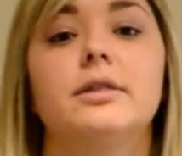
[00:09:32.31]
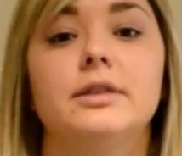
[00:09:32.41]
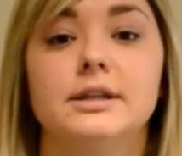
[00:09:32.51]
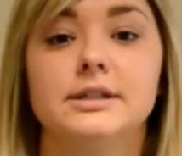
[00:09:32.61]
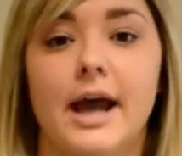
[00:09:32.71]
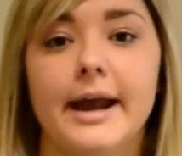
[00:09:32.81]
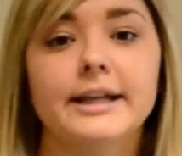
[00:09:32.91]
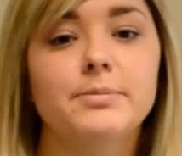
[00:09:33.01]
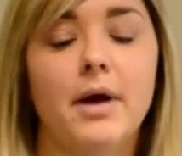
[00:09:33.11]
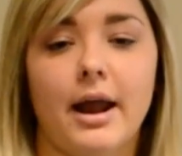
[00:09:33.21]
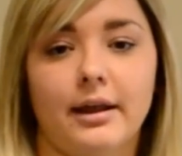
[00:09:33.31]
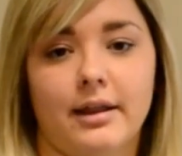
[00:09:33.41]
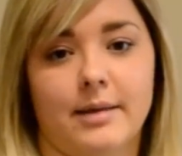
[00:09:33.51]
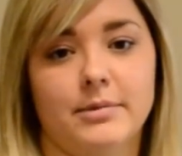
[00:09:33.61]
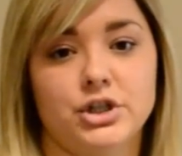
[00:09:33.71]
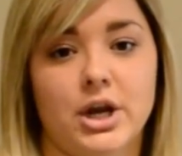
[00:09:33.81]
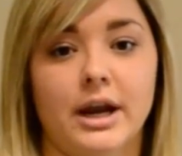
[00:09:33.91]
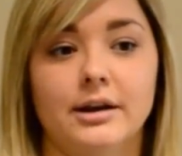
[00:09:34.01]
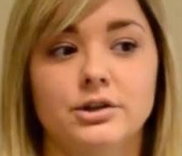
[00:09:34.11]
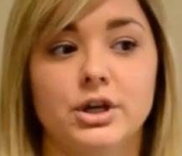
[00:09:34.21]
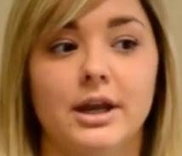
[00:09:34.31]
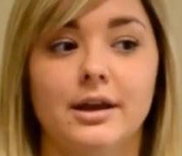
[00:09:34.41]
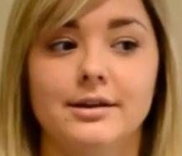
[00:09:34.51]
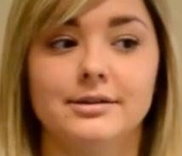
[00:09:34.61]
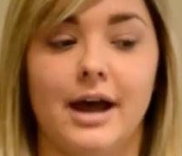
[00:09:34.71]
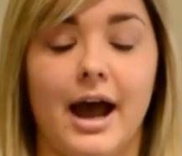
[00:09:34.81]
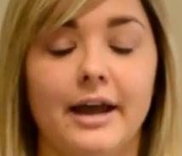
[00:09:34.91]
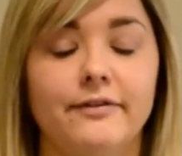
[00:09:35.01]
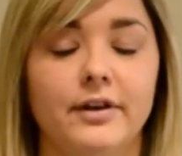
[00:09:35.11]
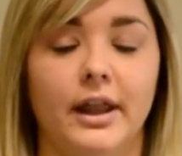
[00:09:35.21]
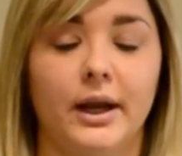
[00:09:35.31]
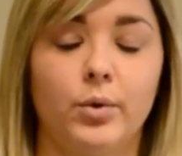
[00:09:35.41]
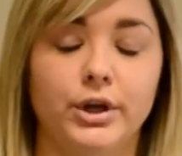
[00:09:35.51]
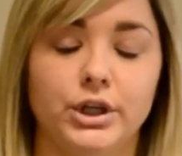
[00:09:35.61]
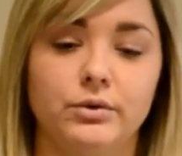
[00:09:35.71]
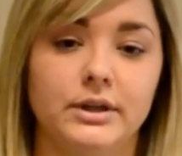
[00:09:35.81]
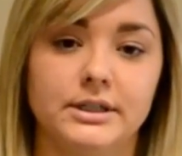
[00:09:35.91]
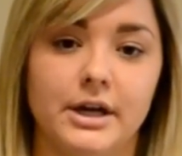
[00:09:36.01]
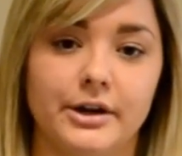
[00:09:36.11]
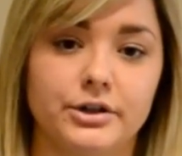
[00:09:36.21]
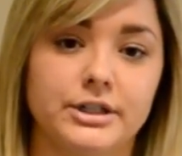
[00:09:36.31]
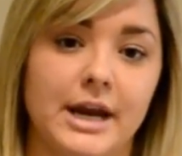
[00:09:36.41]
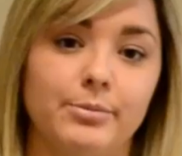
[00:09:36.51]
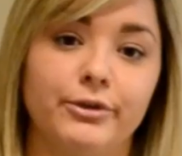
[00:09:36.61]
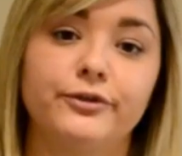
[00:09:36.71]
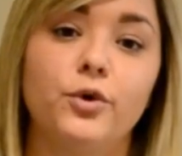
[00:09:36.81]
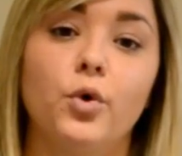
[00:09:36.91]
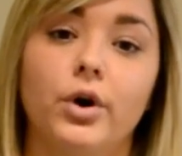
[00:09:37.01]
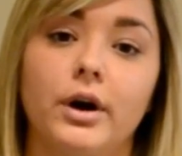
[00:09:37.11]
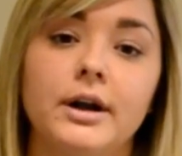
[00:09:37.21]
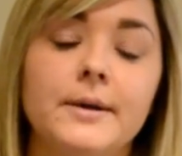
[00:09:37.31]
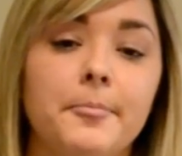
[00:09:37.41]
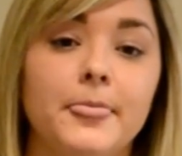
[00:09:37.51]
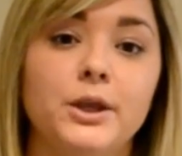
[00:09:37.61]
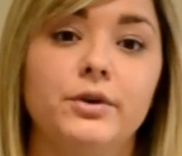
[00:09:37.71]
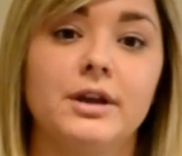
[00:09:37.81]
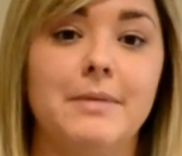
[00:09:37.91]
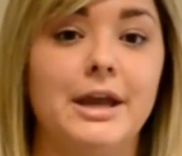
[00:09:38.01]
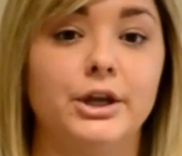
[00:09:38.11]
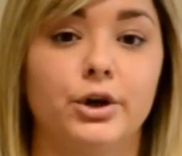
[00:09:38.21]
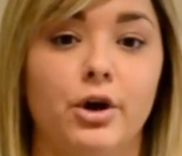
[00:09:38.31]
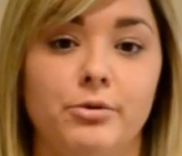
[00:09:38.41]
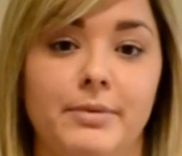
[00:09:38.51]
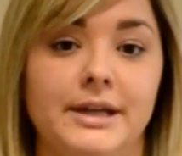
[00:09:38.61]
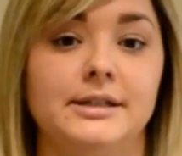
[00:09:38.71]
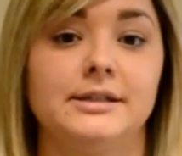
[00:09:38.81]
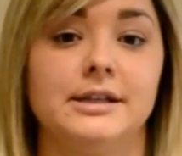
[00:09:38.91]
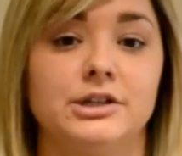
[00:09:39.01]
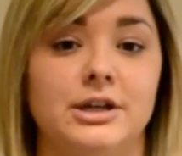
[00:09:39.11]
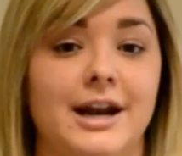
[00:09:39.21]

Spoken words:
The science behind climate change is, I feel like, what you need to understand before you can make your own based decision.